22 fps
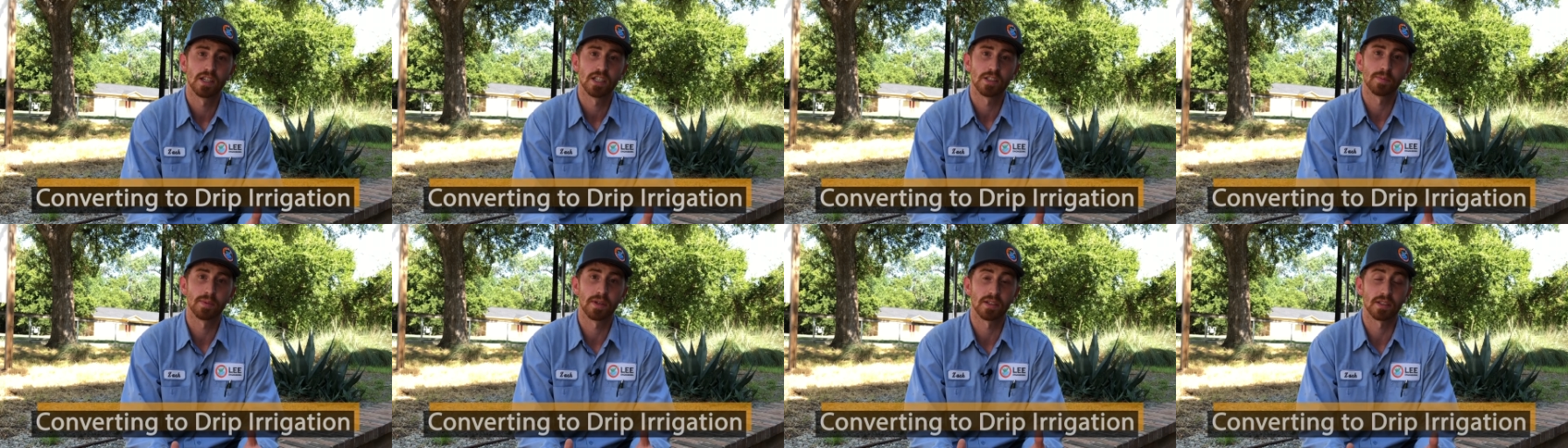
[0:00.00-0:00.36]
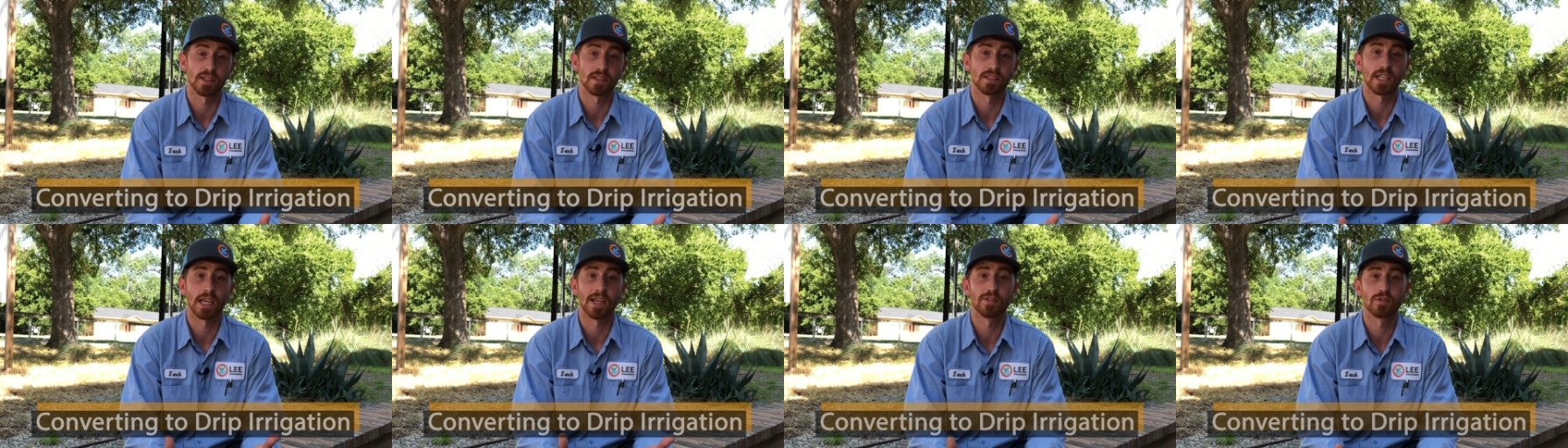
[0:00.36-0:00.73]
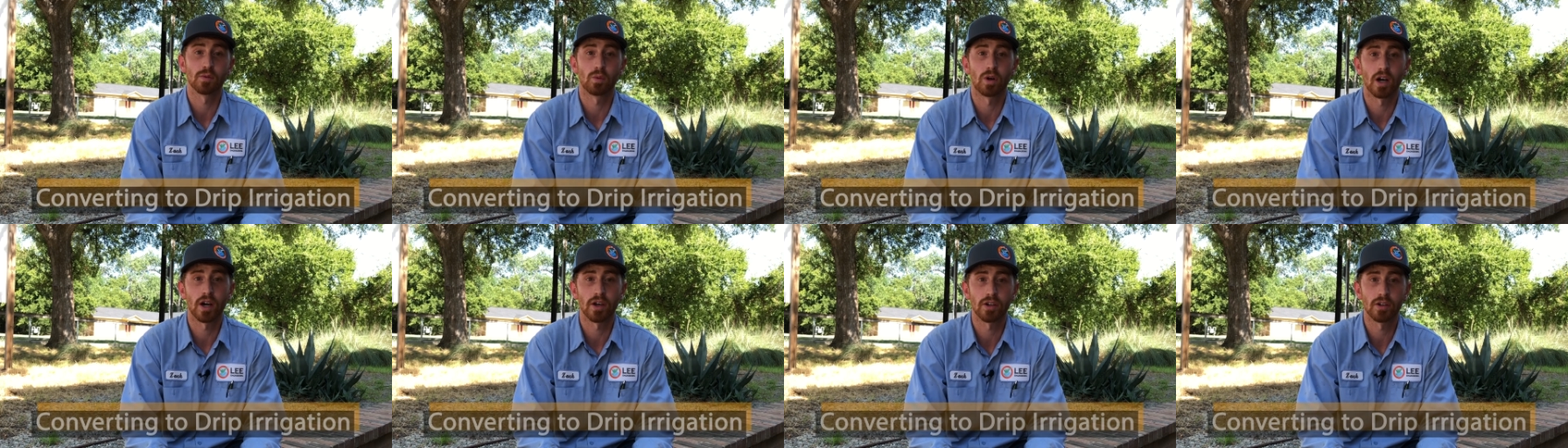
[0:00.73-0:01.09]
is because it saves
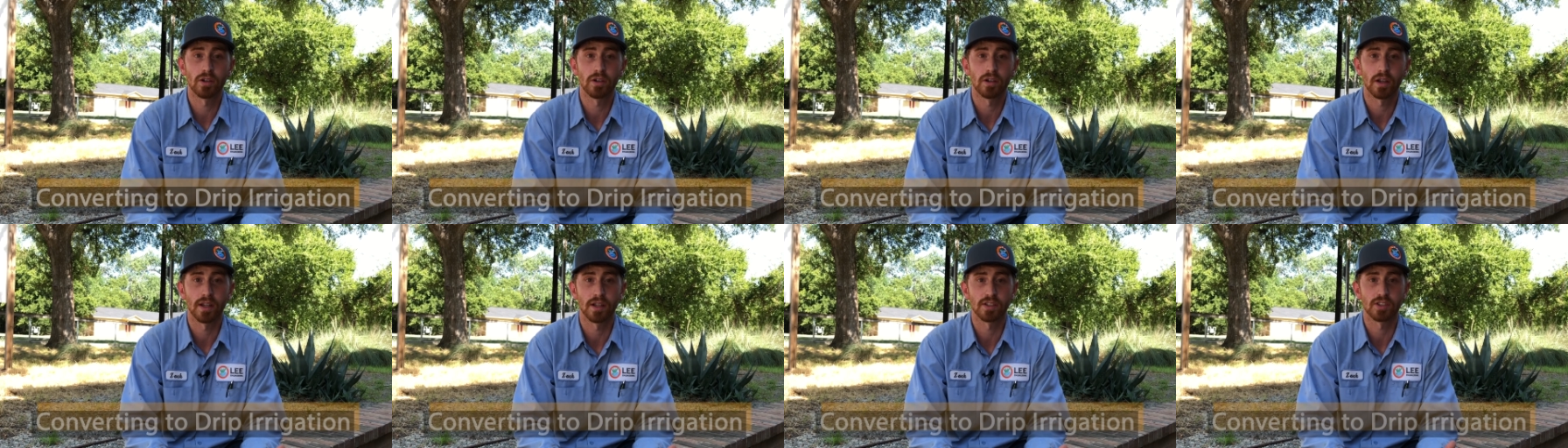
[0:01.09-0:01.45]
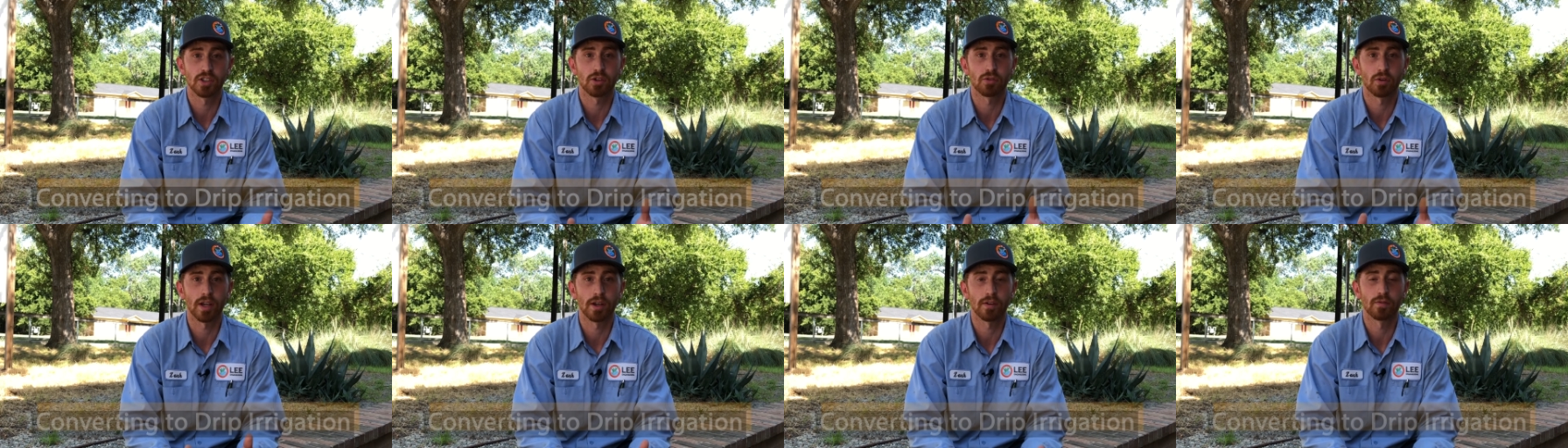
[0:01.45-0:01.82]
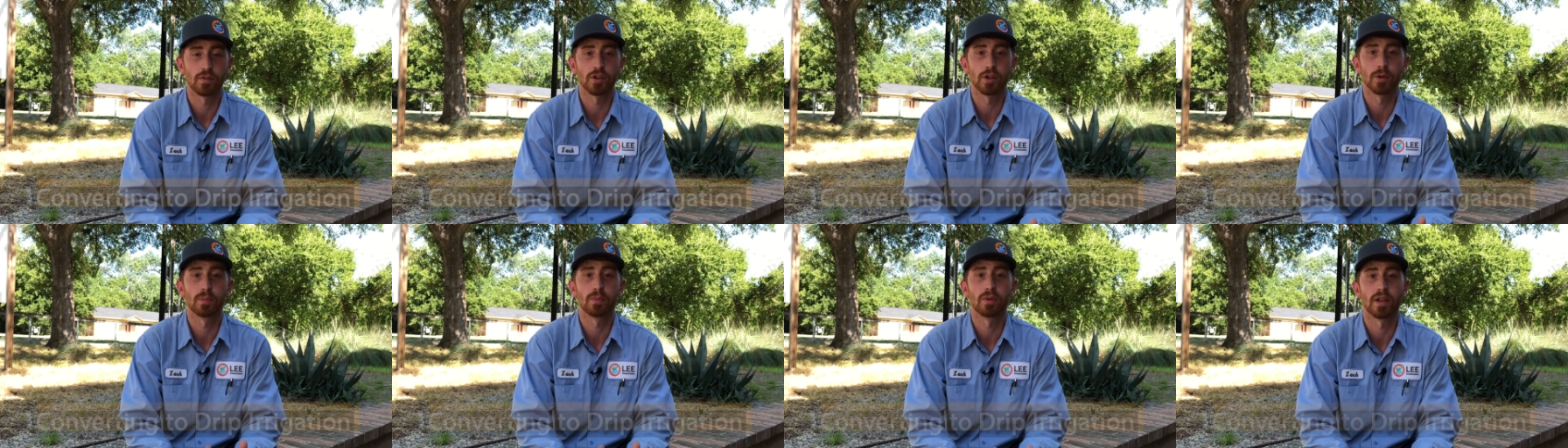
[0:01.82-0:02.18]
water and it's great
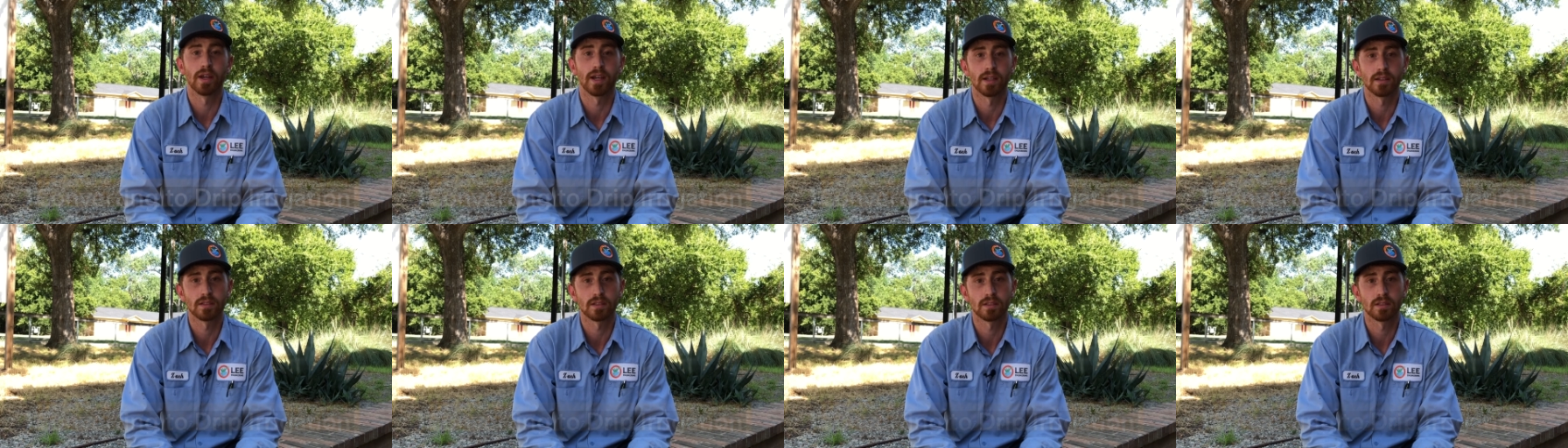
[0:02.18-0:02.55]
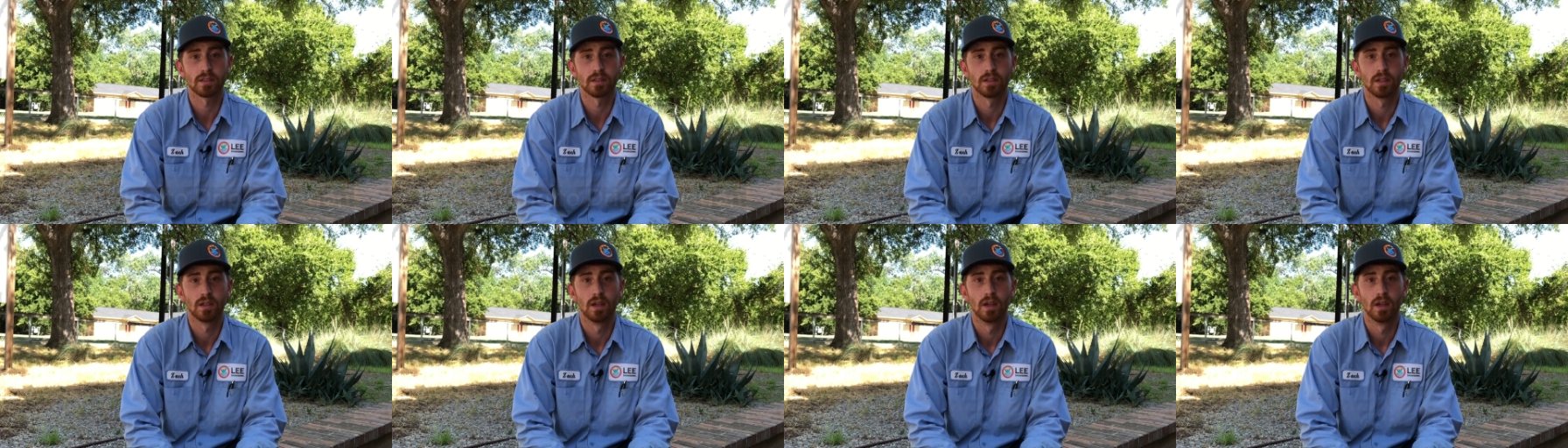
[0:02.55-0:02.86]
for your plants.